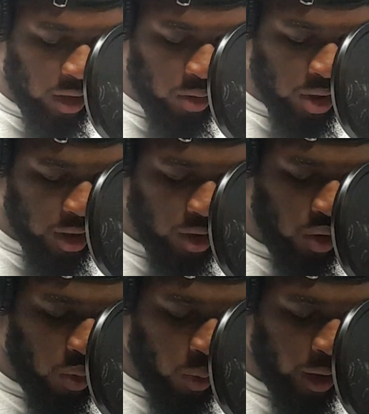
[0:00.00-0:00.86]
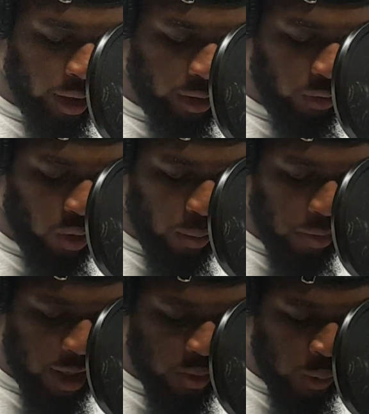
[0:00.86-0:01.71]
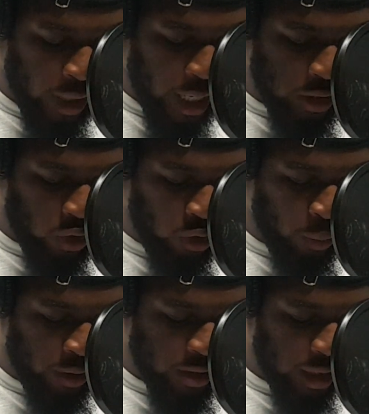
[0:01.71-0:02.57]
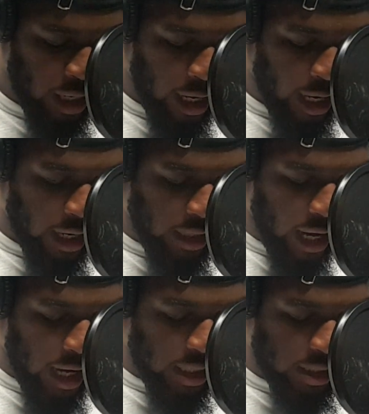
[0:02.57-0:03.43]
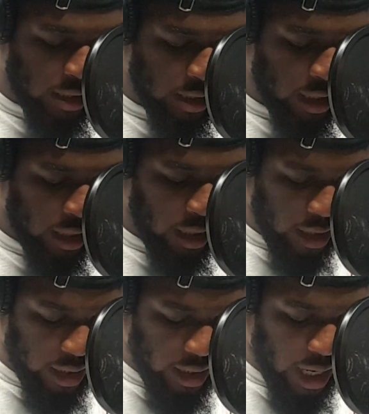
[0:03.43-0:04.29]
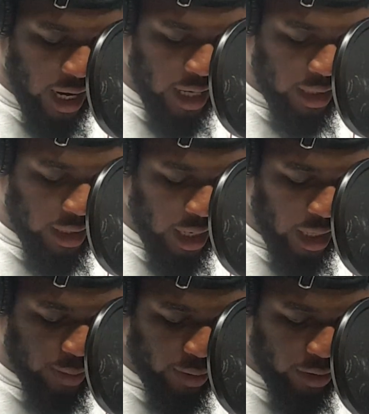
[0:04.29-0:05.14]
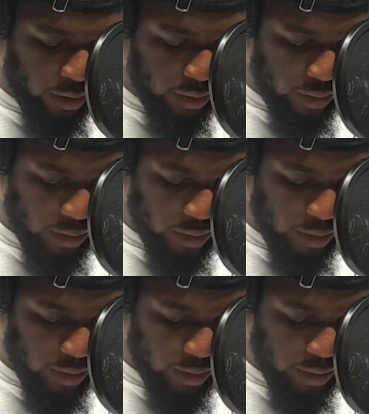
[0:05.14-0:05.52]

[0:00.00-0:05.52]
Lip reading: Lucia who worked for PricewaterhouseCoopers in Dallas, died at the hospital.